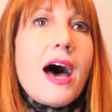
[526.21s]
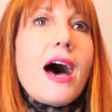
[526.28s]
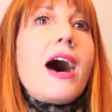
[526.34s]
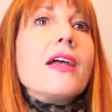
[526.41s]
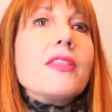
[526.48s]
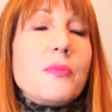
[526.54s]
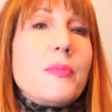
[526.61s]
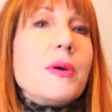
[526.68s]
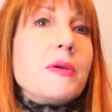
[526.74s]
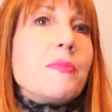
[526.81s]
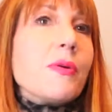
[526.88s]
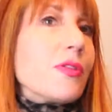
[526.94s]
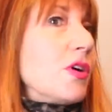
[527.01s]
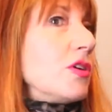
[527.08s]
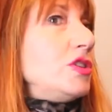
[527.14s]
are the
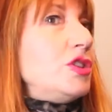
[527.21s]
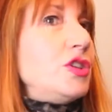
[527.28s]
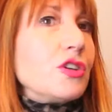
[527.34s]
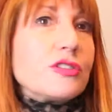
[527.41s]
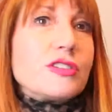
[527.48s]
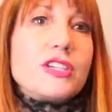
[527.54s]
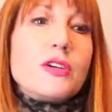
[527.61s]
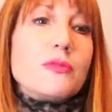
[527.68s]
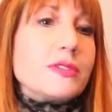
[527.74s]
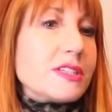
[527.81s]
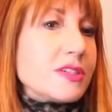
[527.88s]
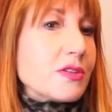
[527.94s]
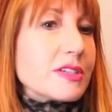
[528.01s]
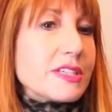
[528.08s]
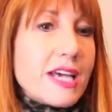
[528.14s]
people that just use
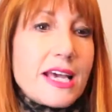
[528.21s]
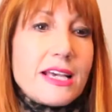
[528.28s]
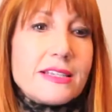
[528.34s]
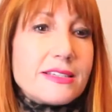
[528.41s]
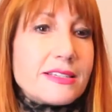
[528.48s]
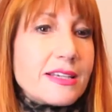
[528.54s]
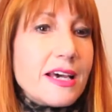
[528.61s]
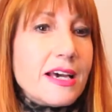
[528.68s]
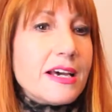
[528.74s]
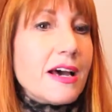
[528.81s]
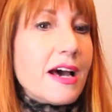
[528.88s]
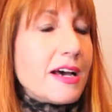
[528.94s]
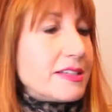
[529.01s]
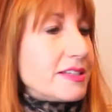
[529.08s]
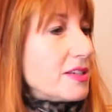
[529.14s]
success
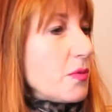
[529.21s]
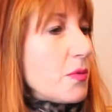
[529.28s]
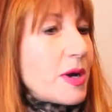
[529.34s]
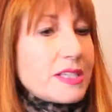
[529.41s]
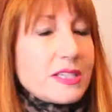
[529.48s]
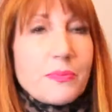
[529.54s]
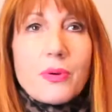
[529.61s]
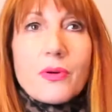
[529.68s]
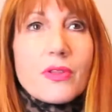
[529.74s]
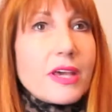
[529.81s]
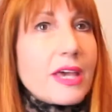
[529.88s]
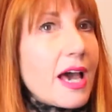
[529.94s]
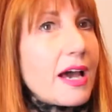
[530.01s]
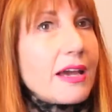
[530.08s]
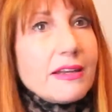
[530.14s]
as somewhere to put the
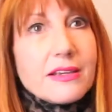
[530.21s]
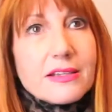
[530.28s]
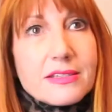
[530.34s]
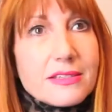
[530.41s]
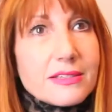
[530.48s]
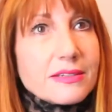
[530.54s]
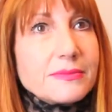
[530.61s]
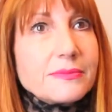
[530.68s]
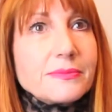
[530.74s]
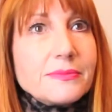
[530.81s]
kindness.